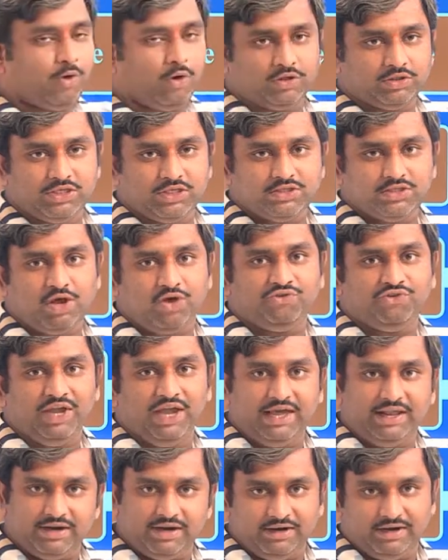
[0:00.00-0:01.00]
process of
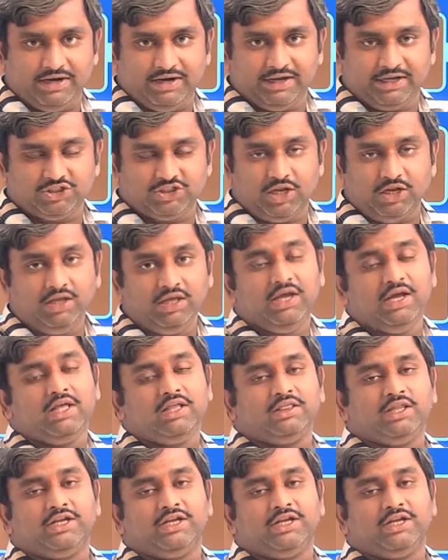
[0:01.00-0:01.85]
error detection,